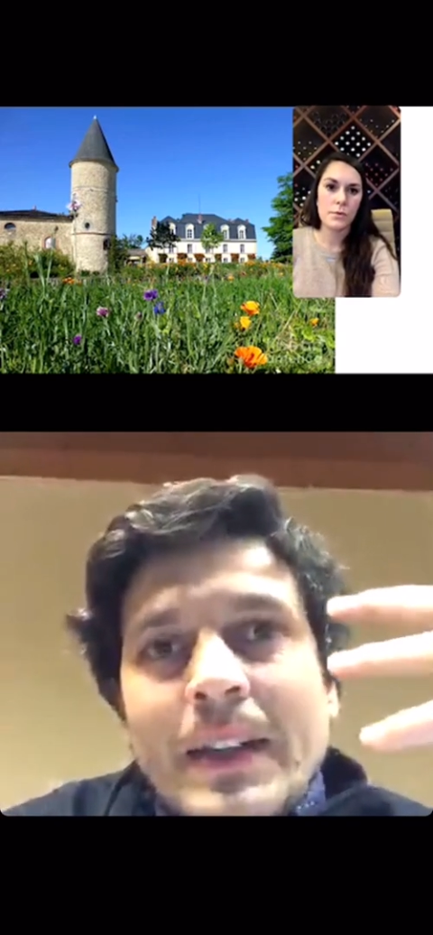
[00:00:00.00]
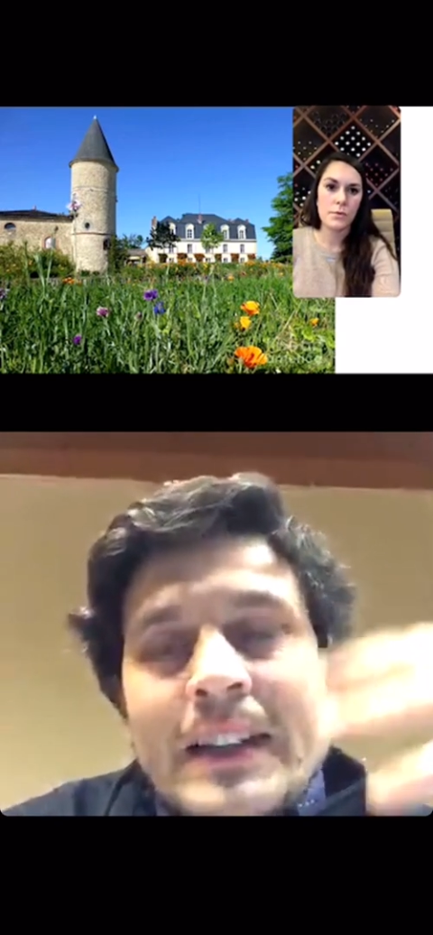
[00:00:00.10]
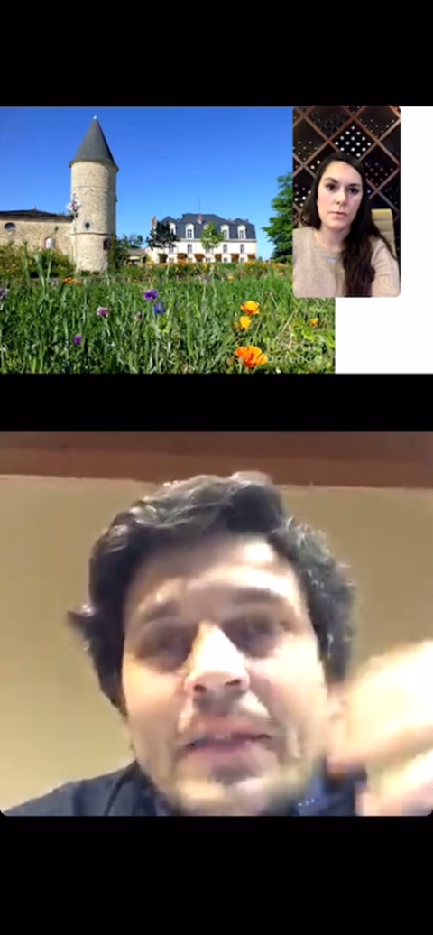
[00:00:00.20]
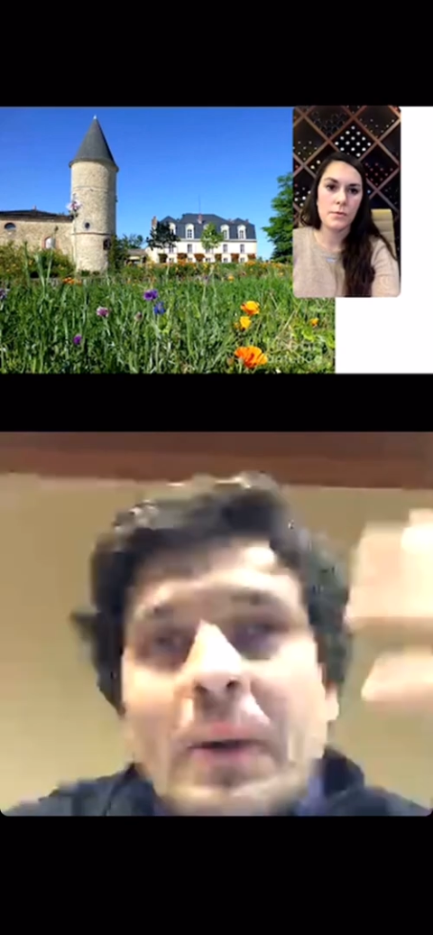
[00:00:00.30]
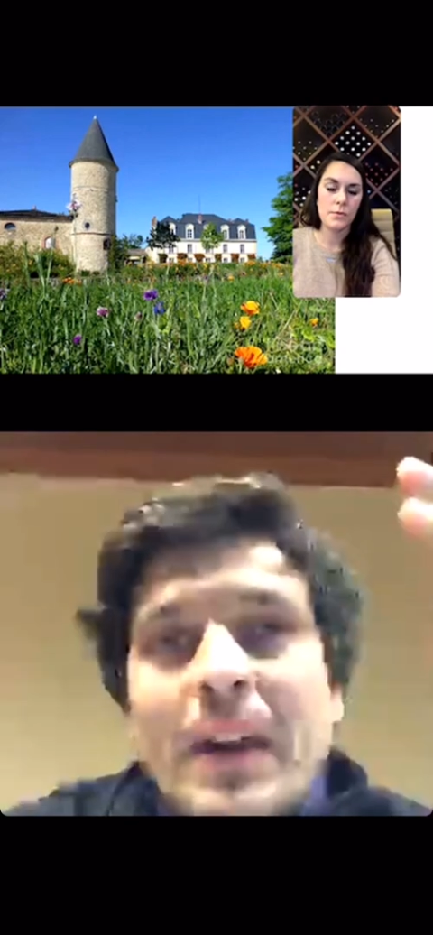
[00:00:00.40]

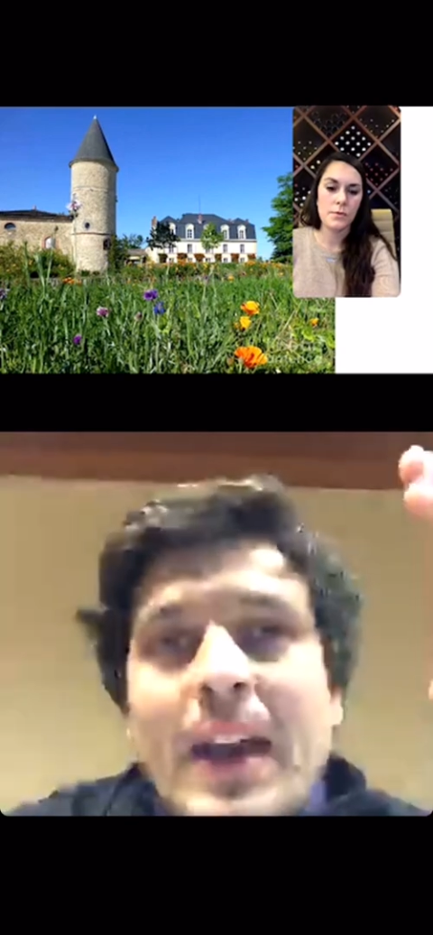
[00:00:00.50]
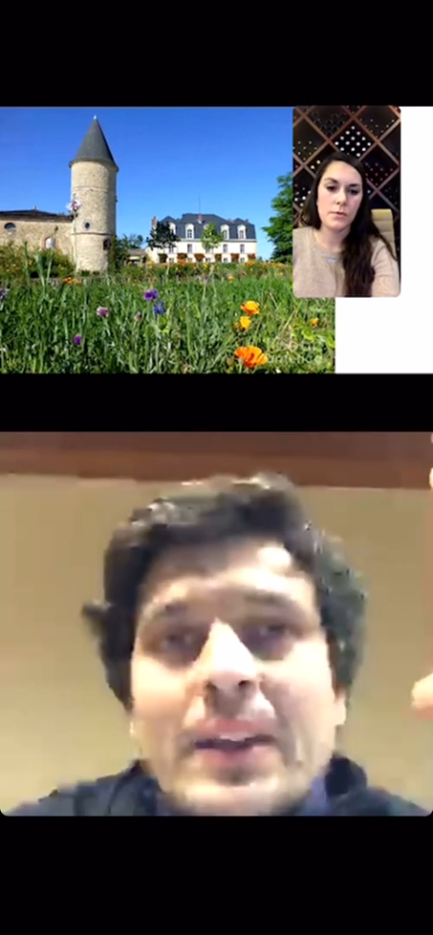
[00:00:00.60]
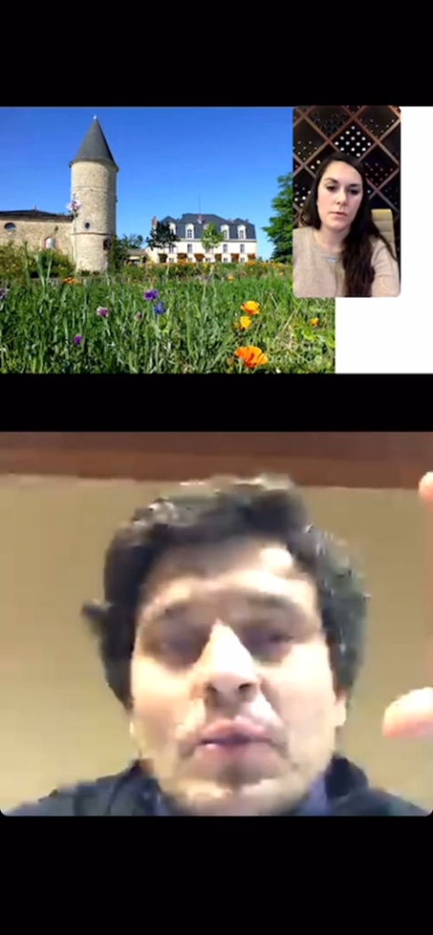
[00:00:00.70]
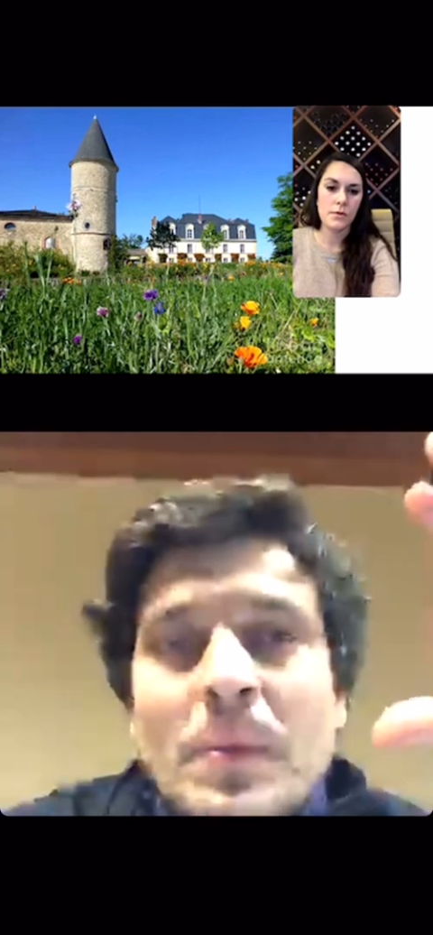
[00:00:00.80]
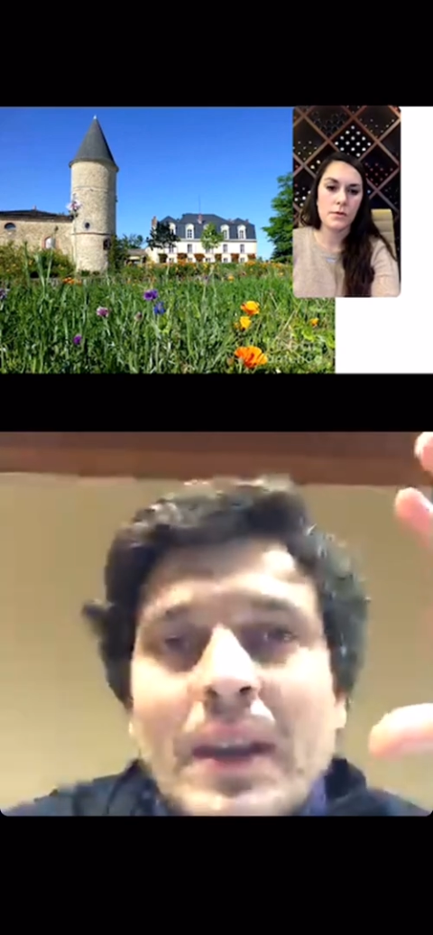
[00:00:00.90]
very hard
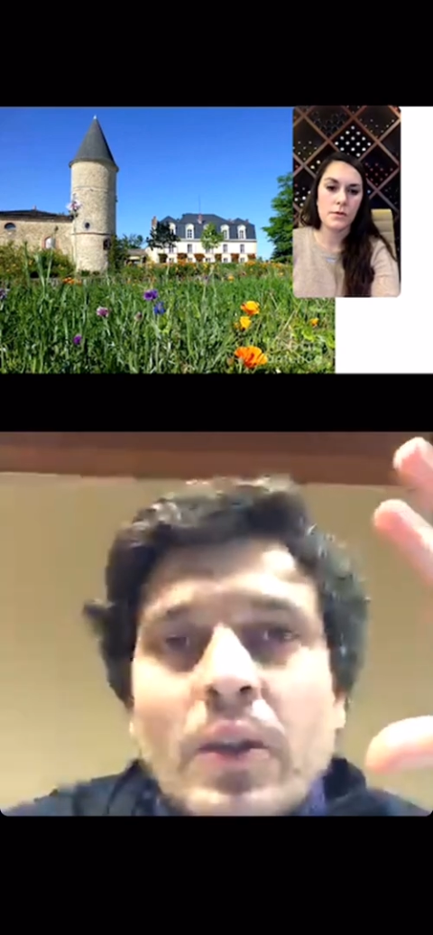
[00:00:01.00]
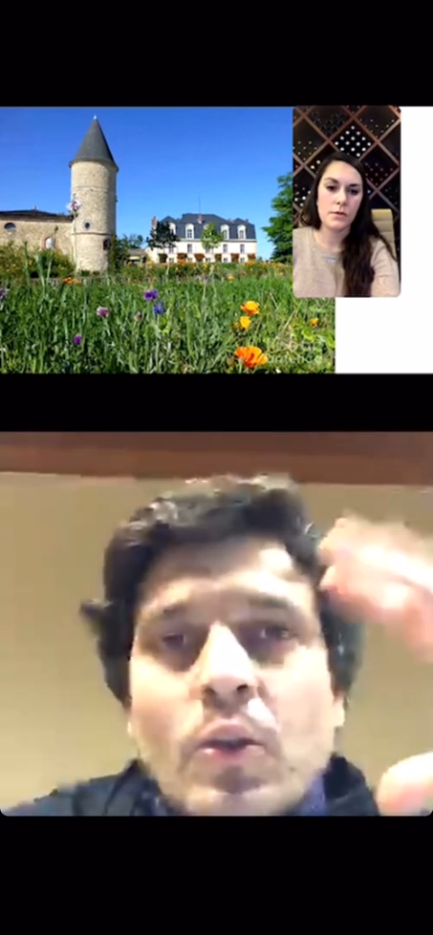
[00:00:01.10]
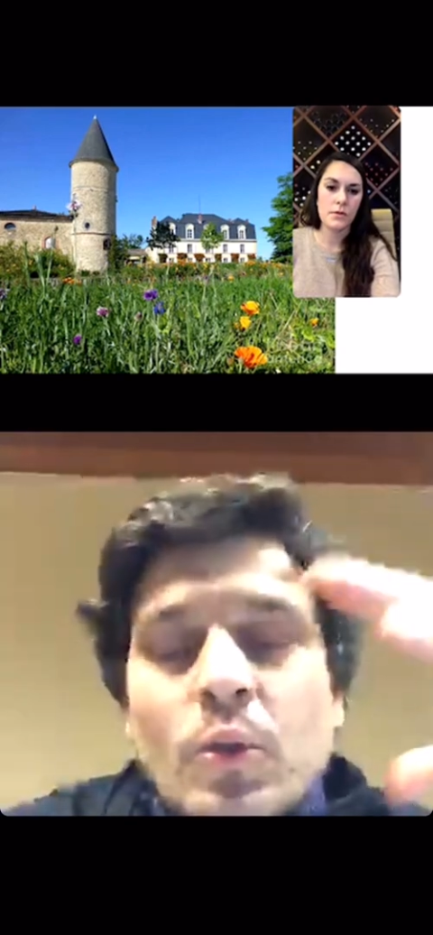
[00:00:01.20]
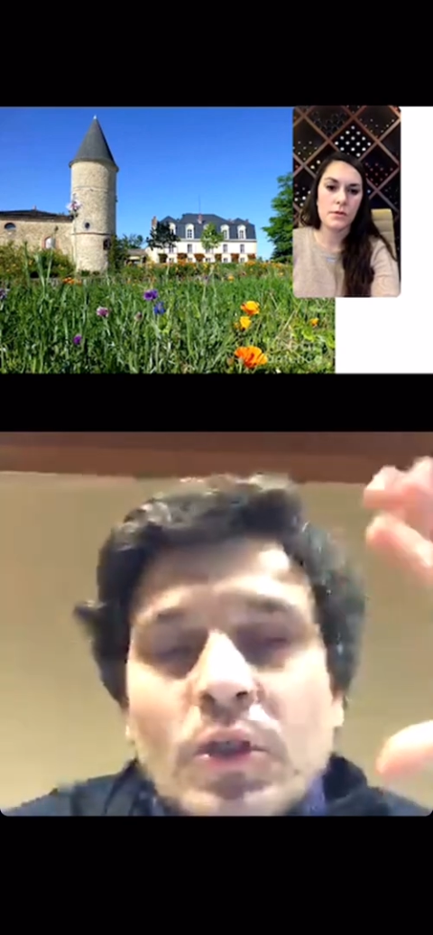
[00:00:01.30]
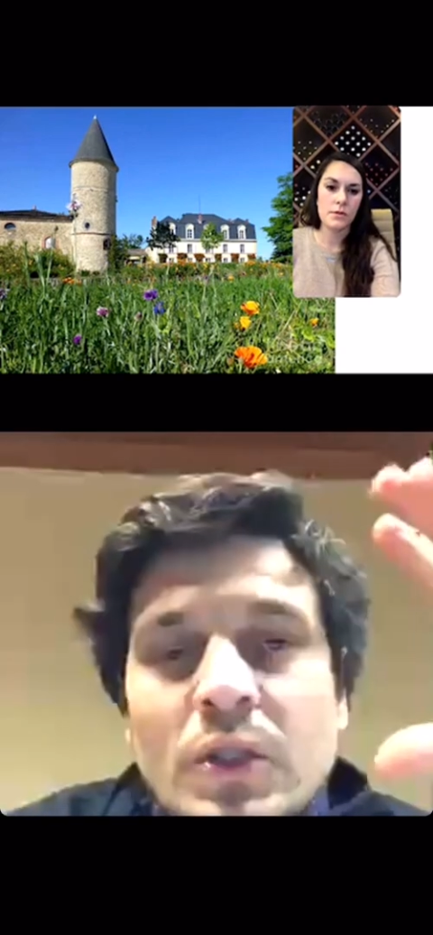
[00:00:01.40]
to make a
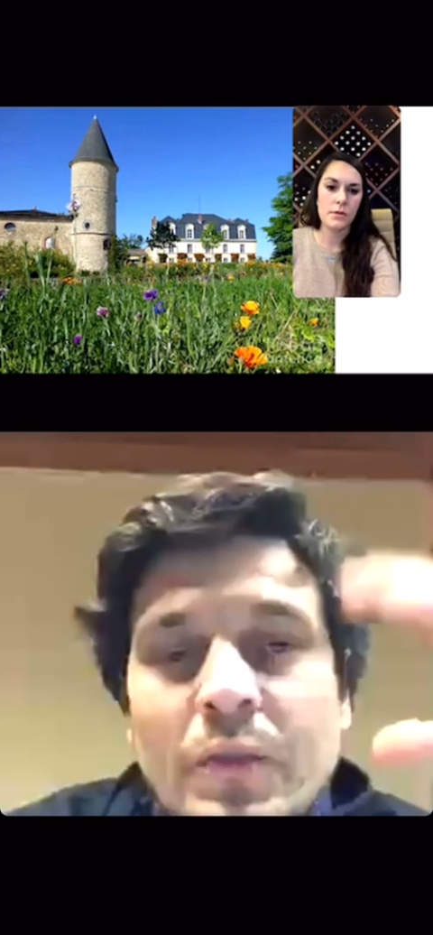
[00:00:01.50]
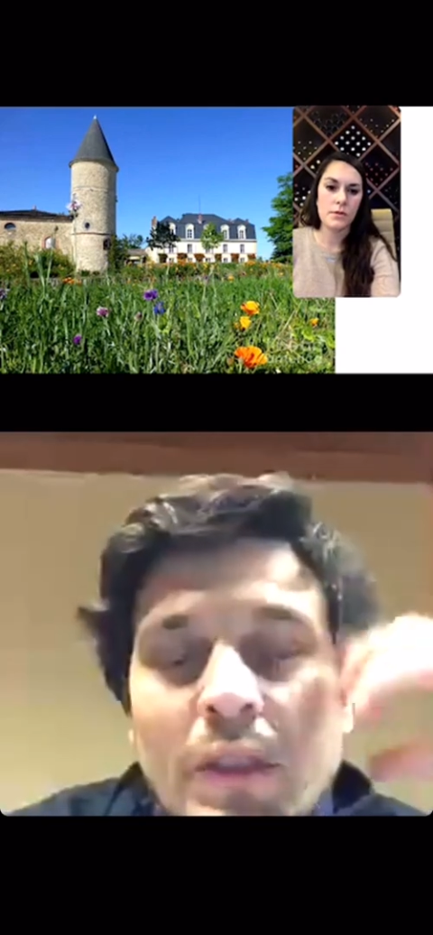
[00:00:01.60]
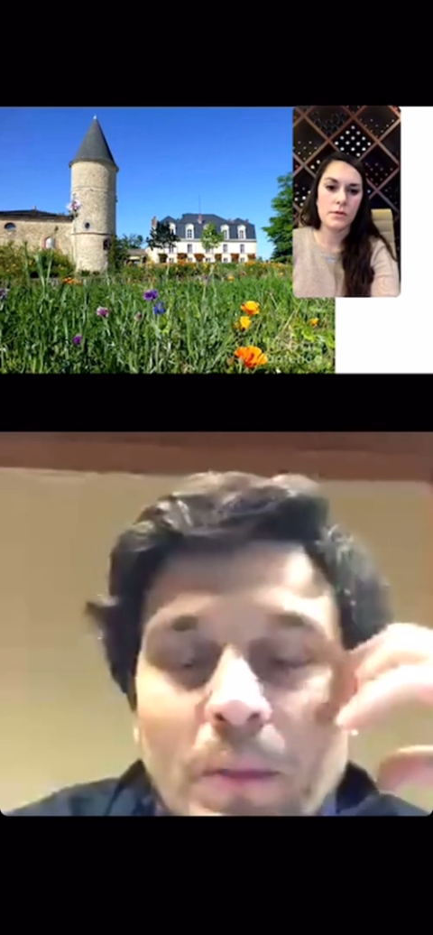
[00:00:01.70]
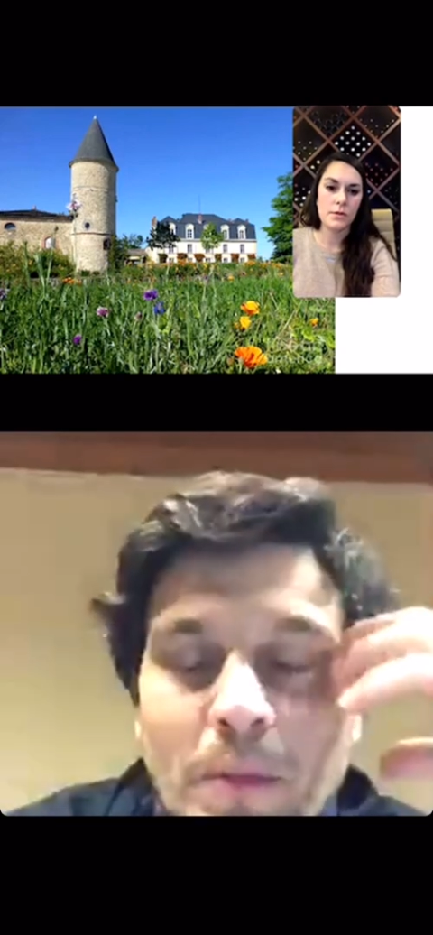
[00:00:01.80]
good Sauvignon